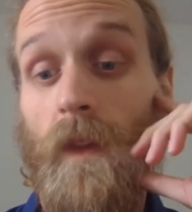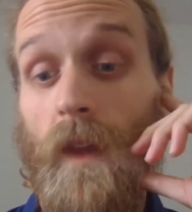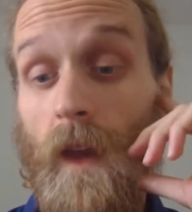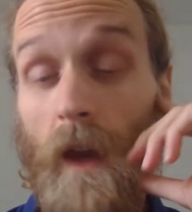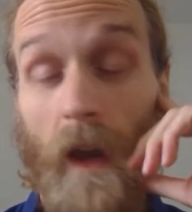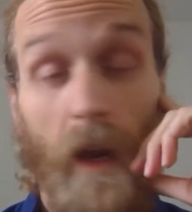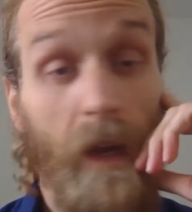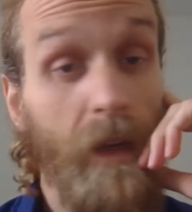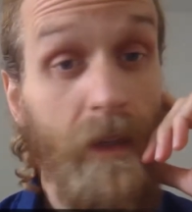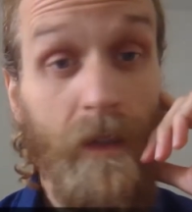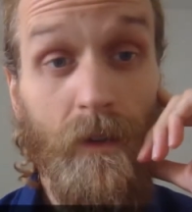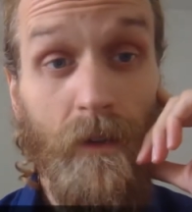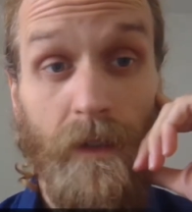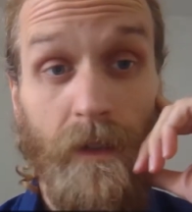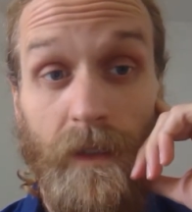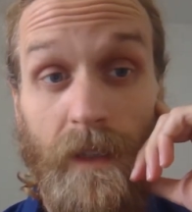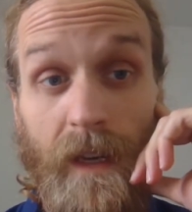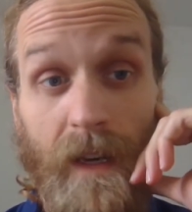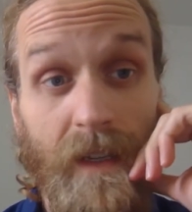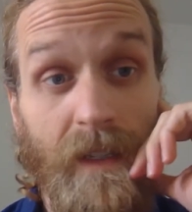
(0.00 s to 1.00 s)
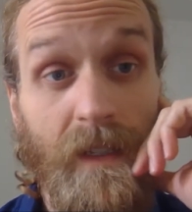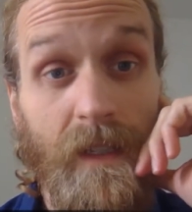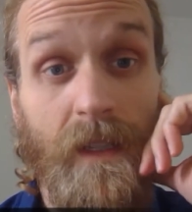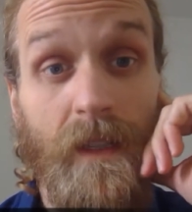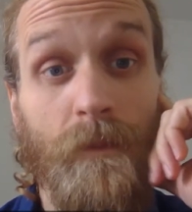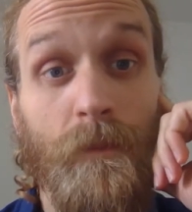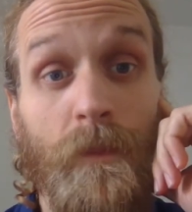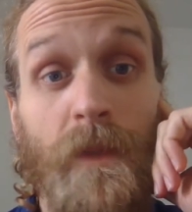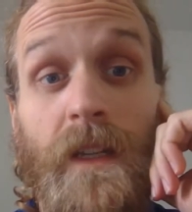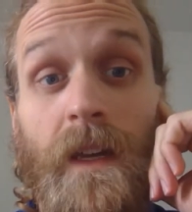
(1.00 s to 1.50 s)
I hear at
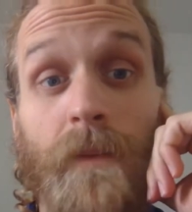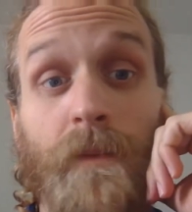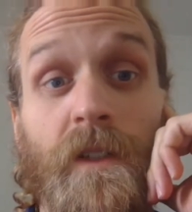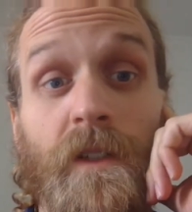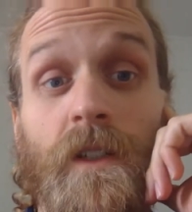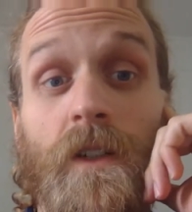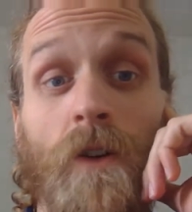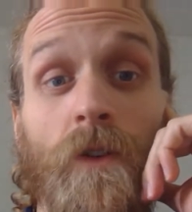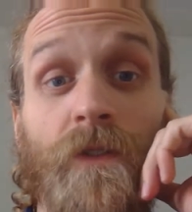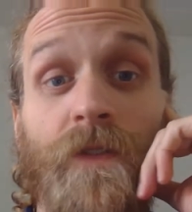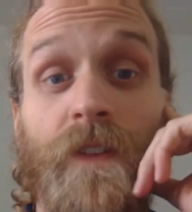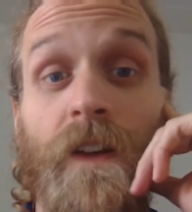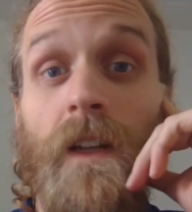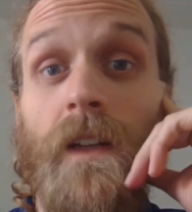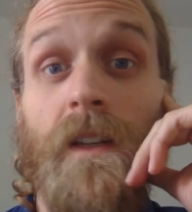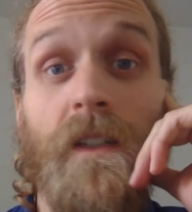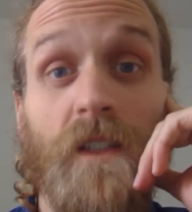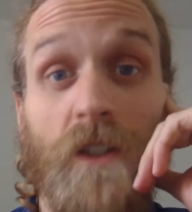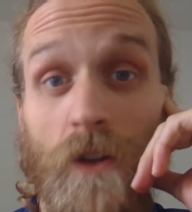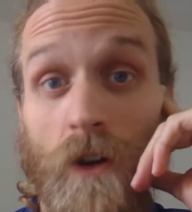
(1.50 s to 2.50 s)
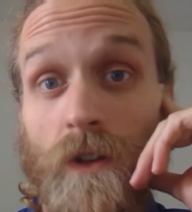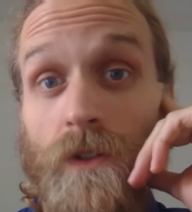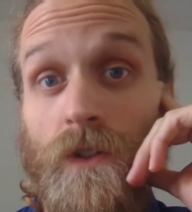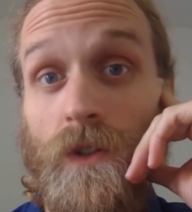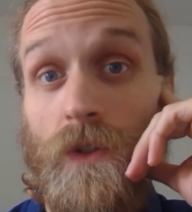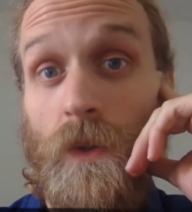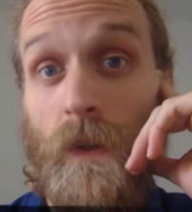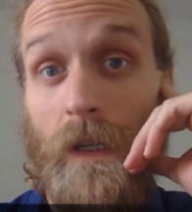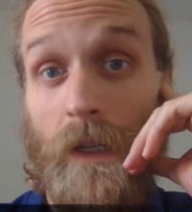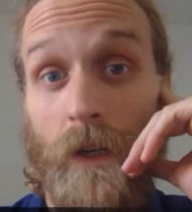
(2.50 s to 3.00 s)
last. Madame de Tourvel has gone
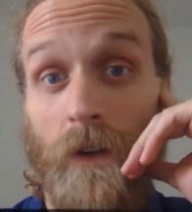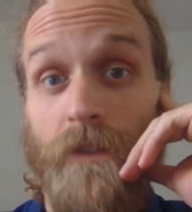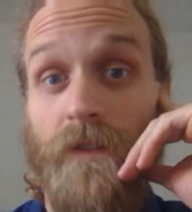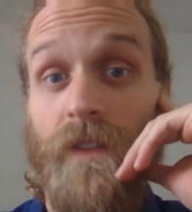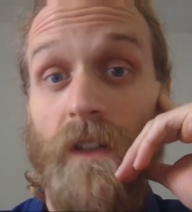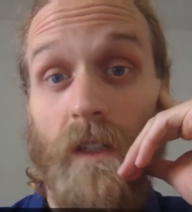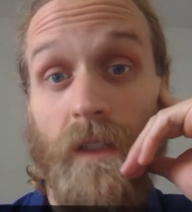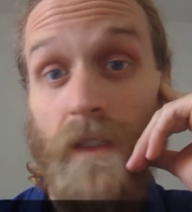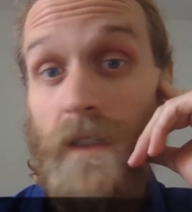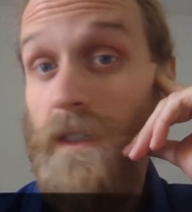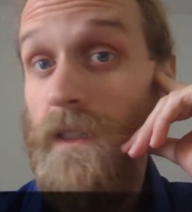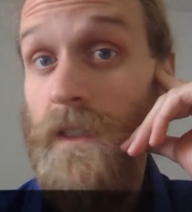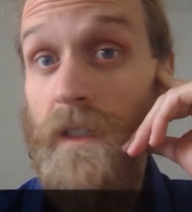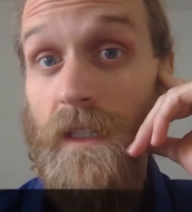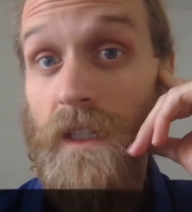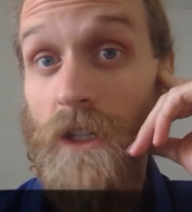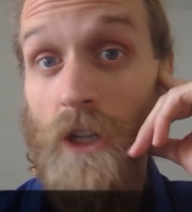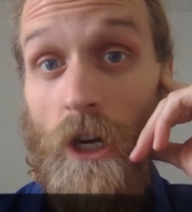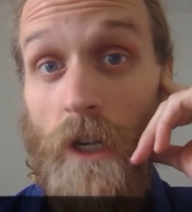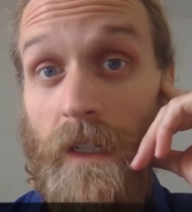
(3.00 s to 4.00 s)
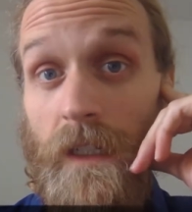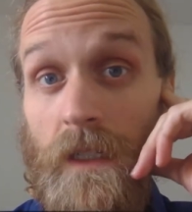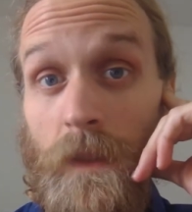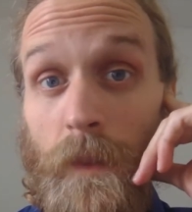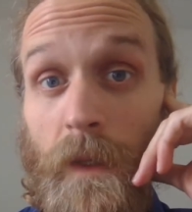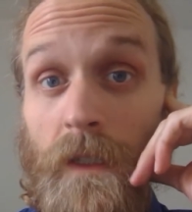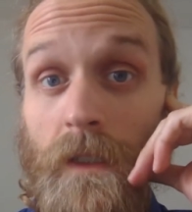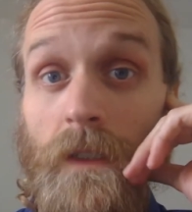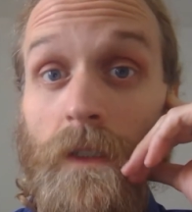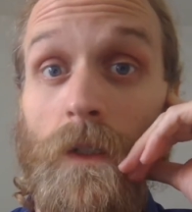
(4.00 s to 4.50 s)
to a convent and is not
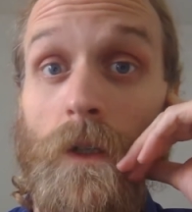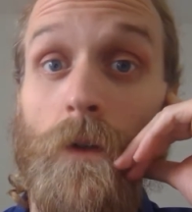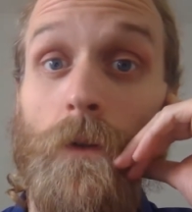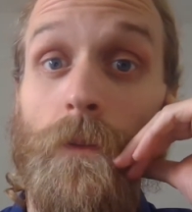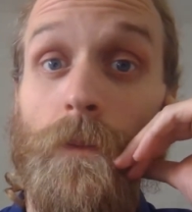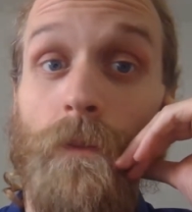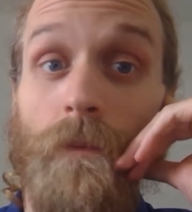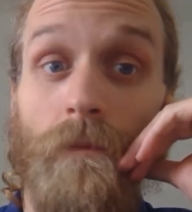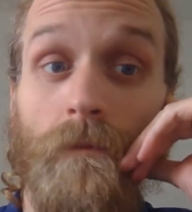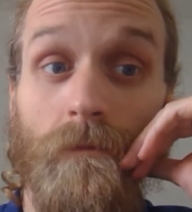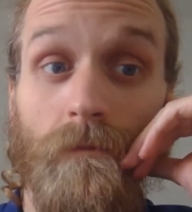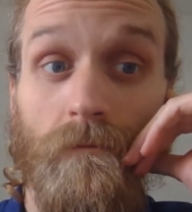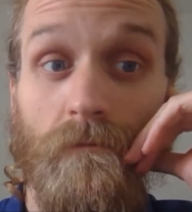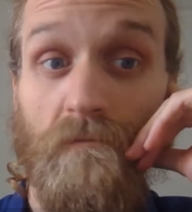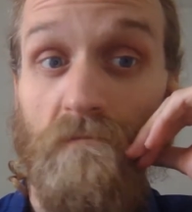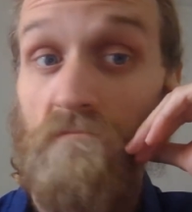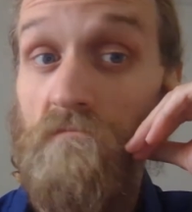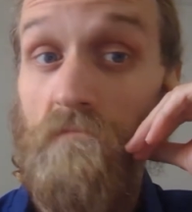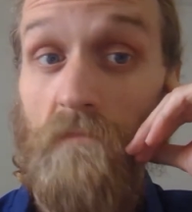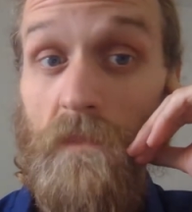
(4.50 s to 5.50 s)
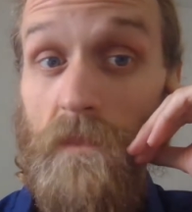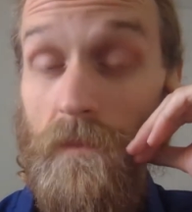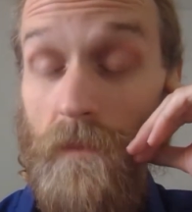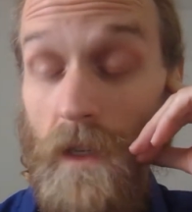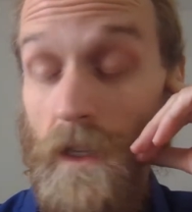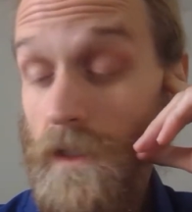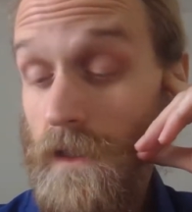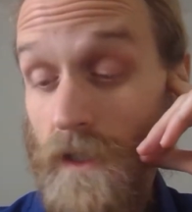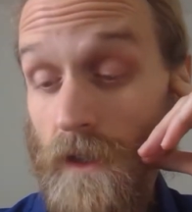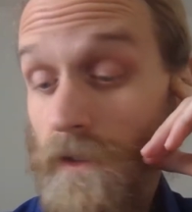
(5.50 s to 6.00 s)
expected home.
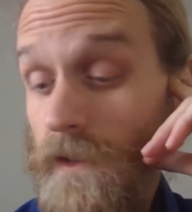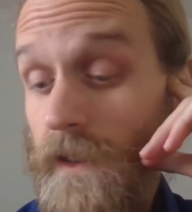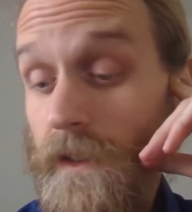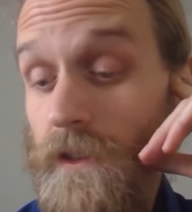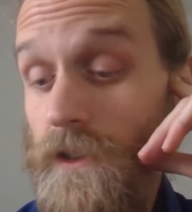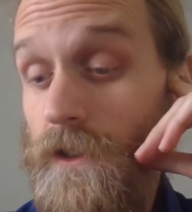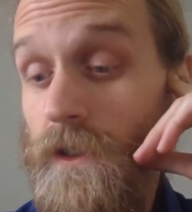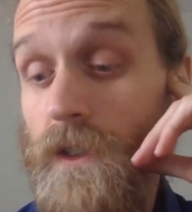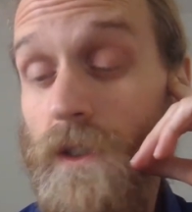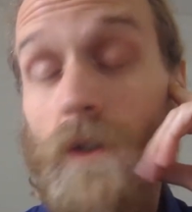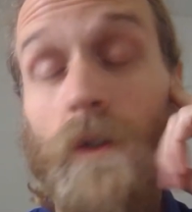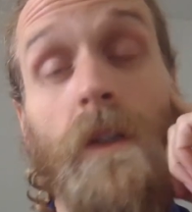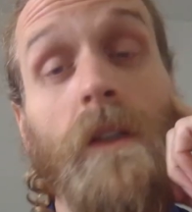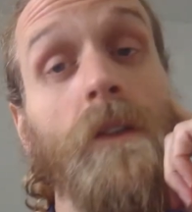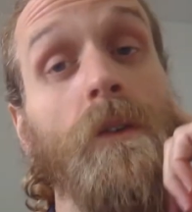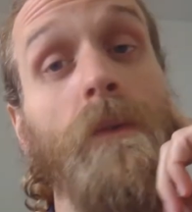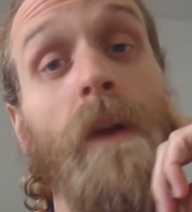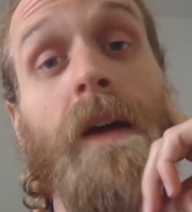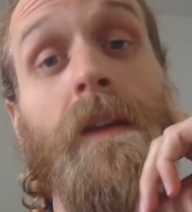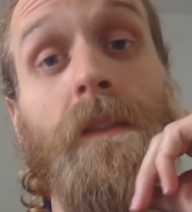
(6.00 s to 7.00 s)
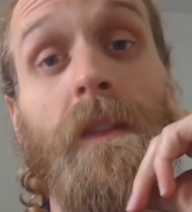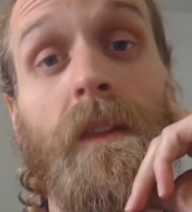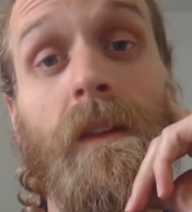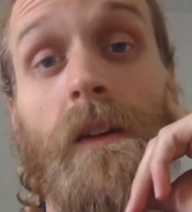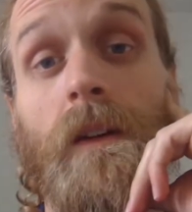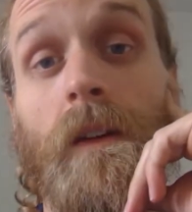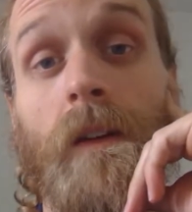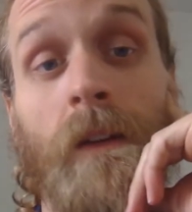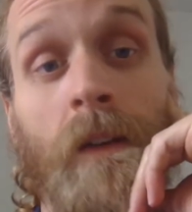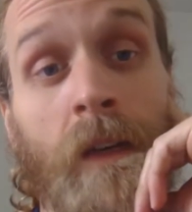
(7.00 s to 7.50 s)
Certainly she's doing the right
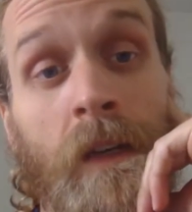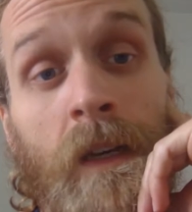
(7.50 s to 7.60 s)
thing.